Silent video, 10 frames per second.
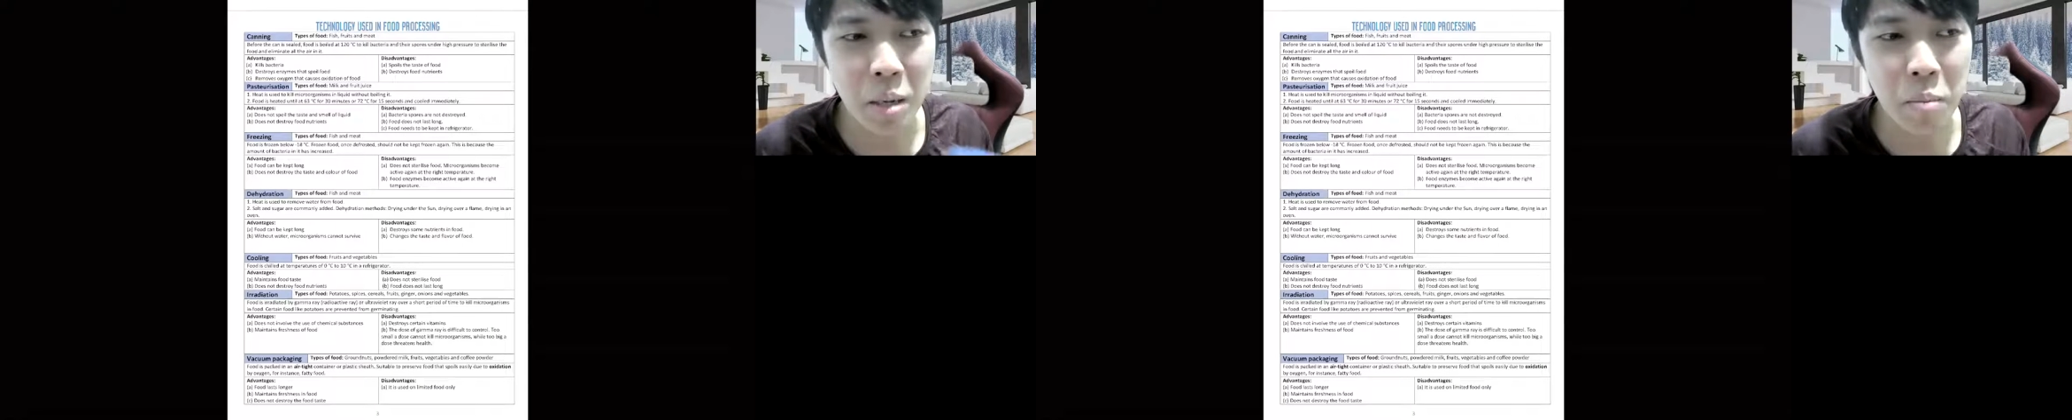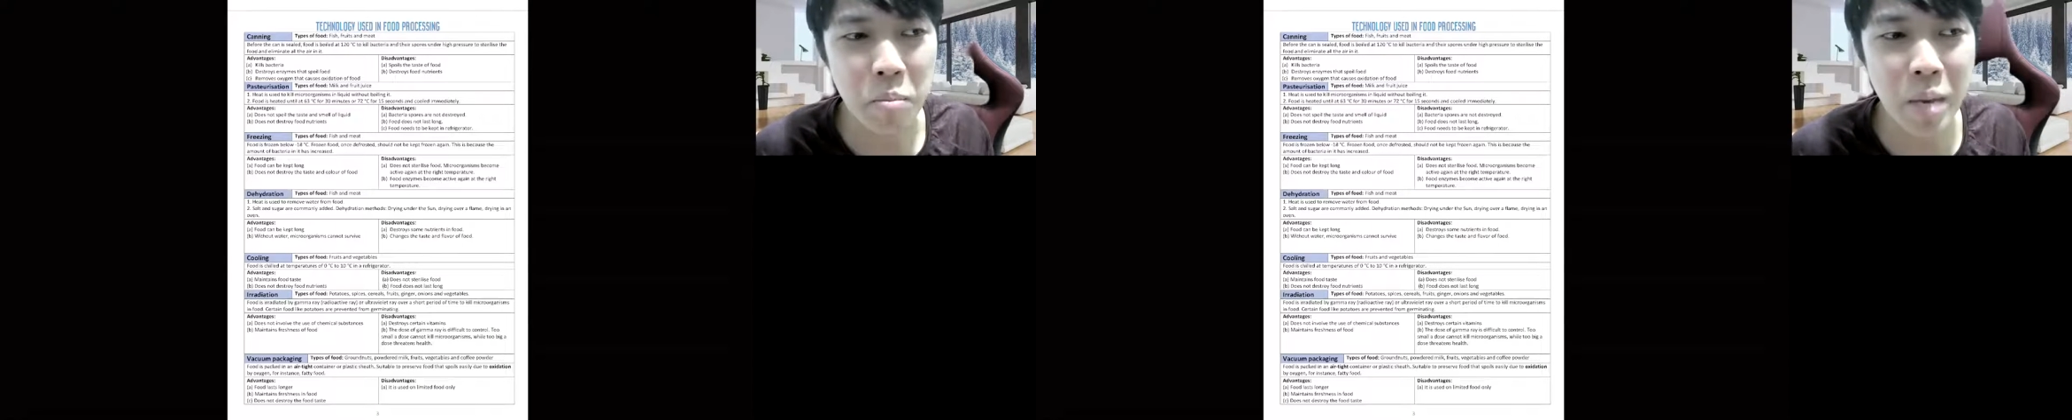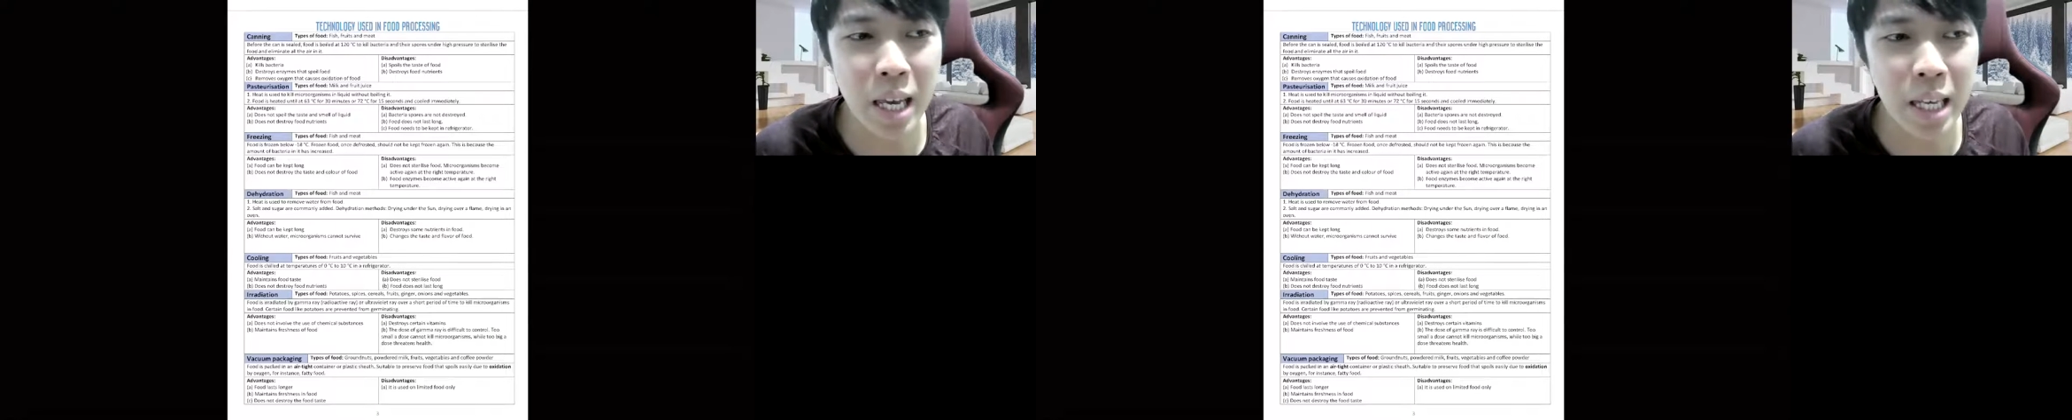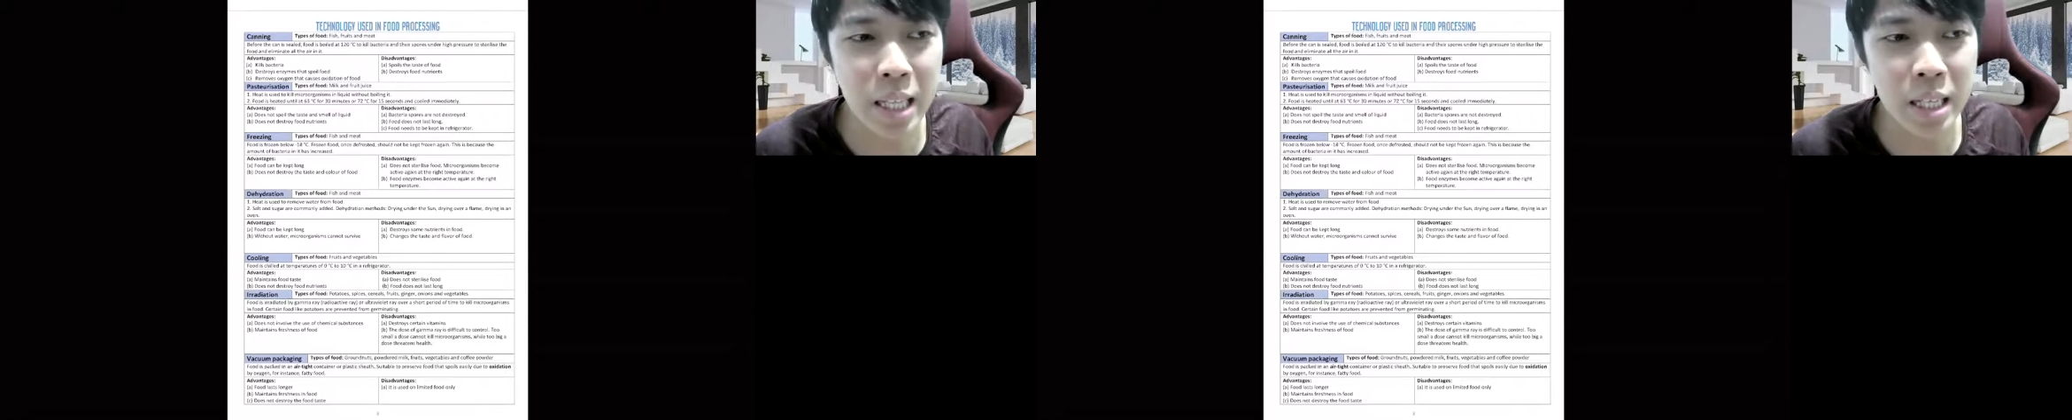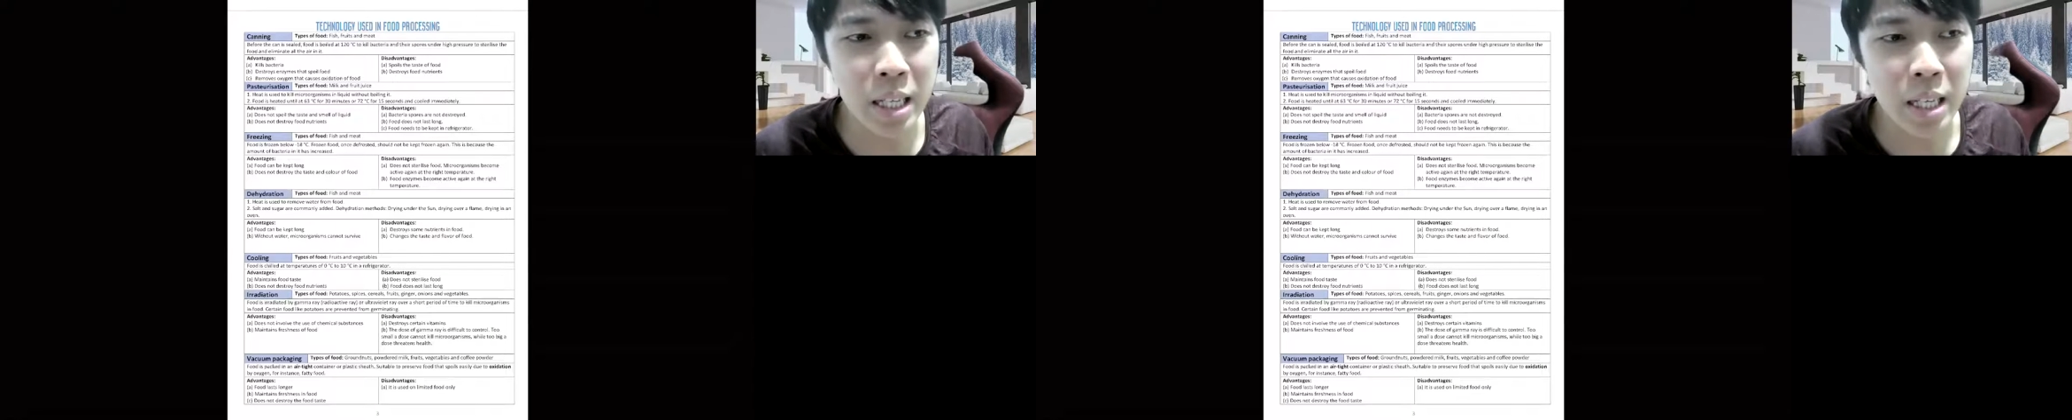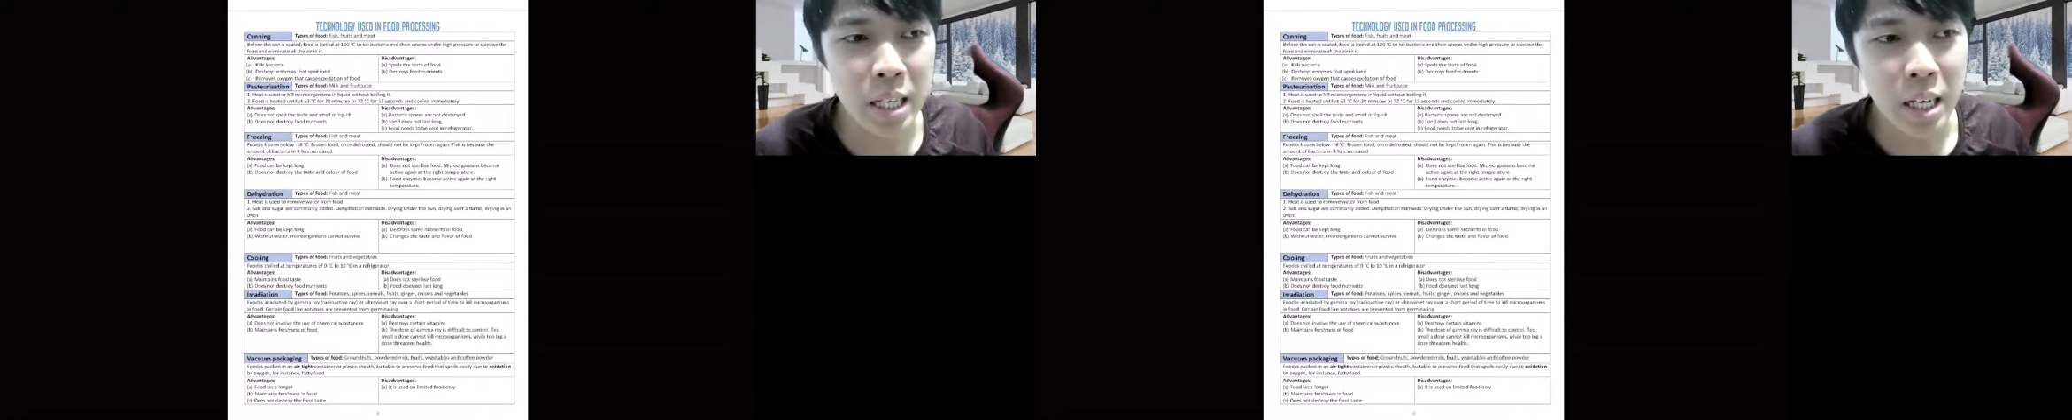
main